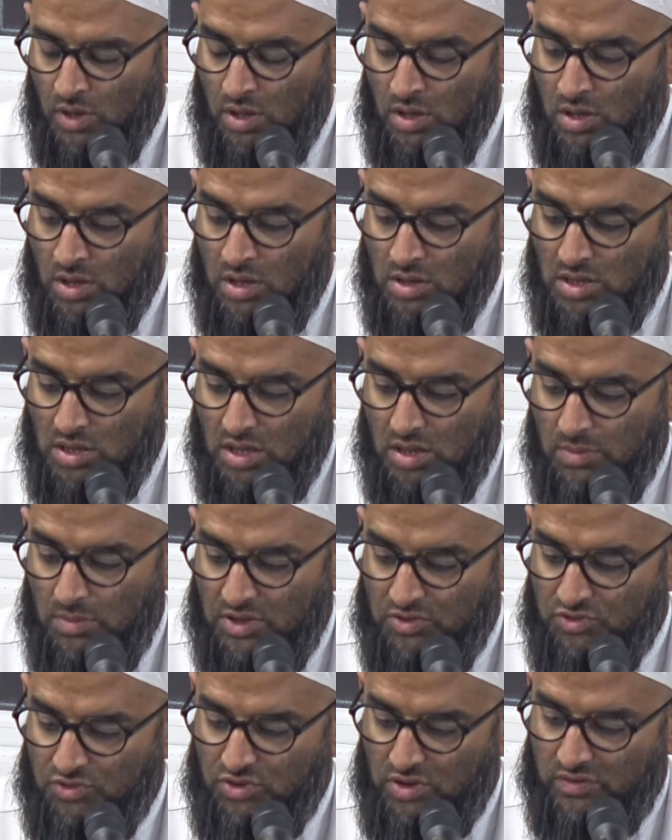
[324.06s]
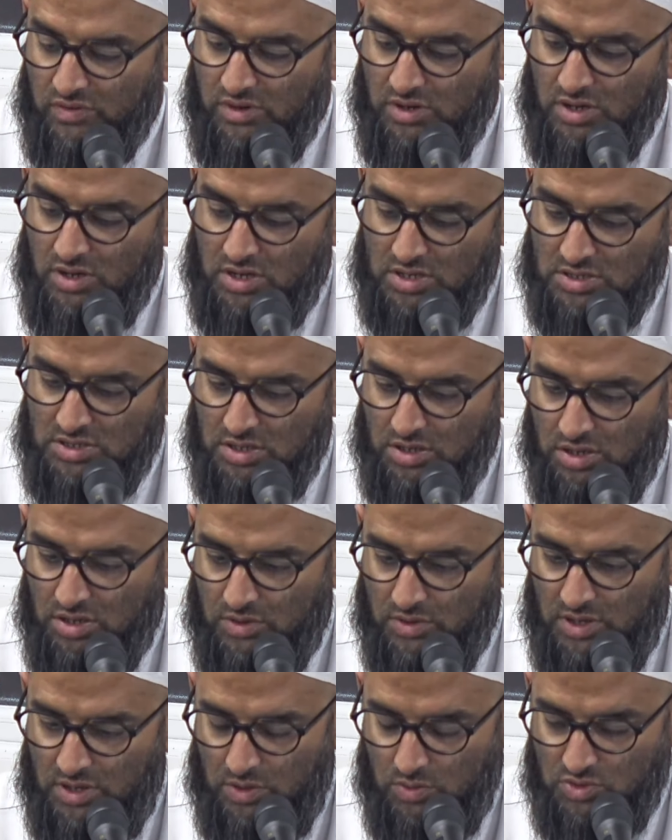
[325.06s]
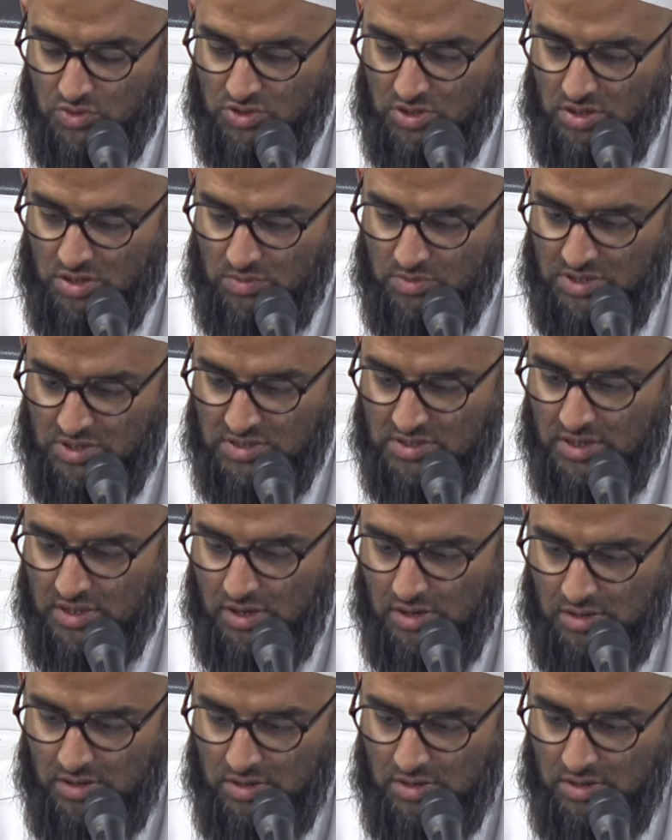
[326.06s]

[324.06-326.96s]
That the Messenger of Allah, sallallahu alayhi wasallam, he said